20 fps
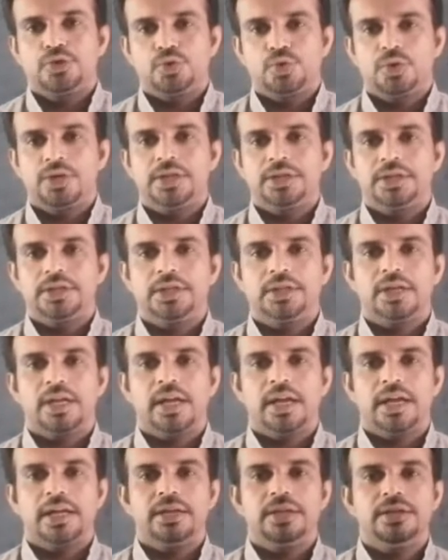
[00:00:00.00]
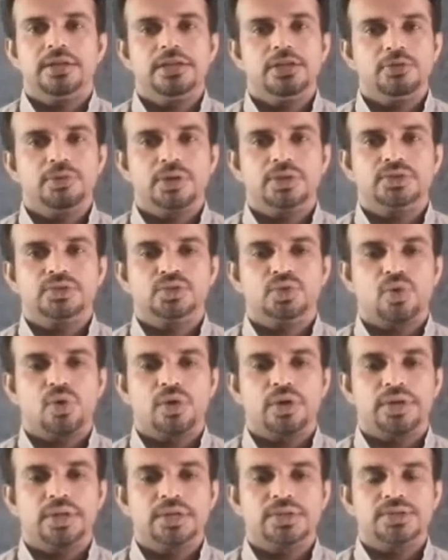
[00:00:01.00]
together, and it was
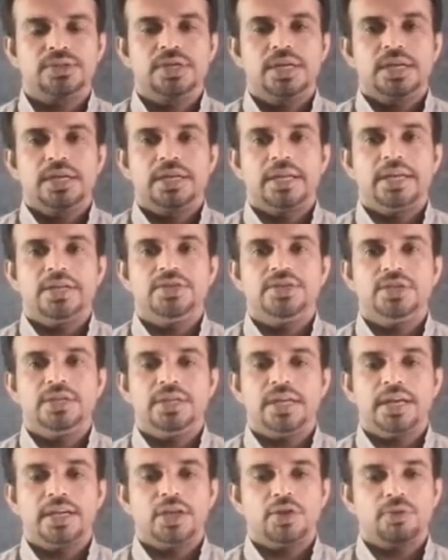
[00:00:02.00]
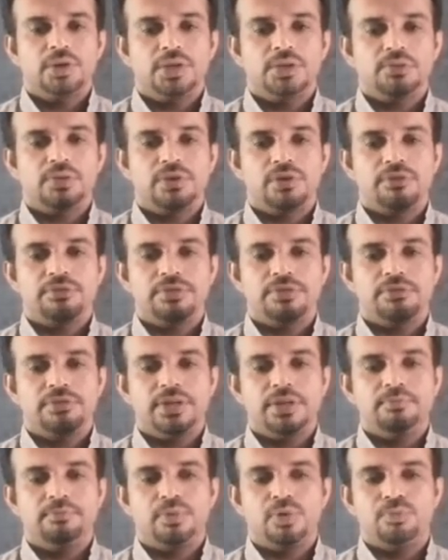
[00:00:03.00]
called as Nigerian. It was one of the
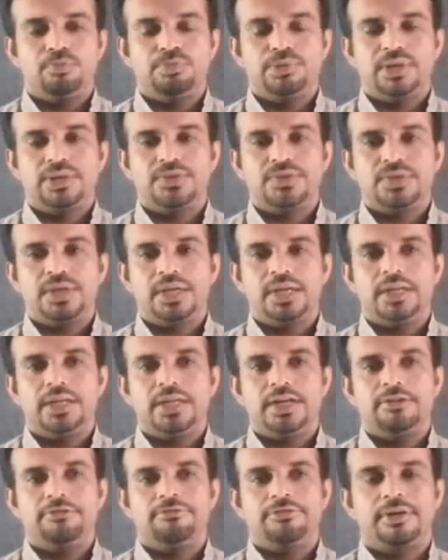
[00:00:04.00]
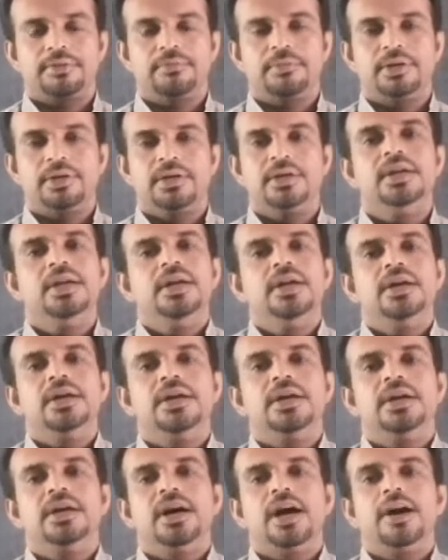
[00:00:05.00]
very populous area from
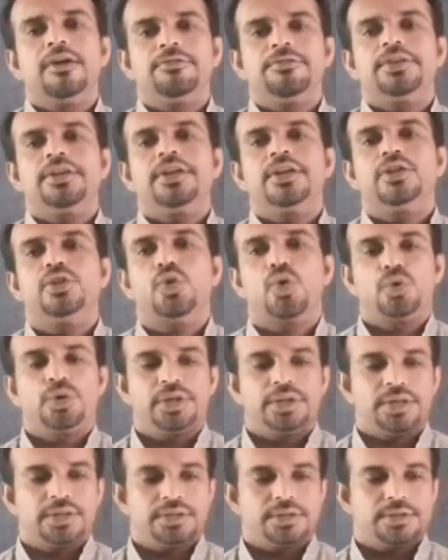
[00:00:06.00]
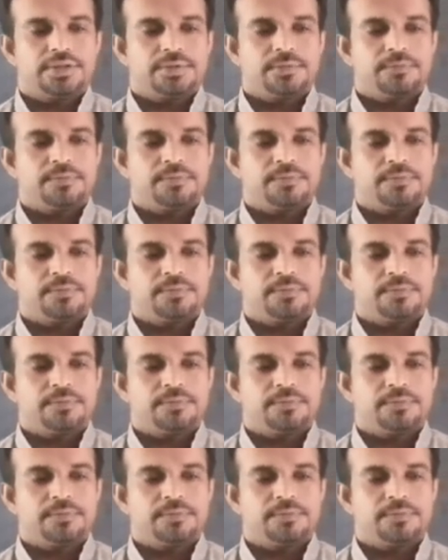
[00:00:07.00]
African continent.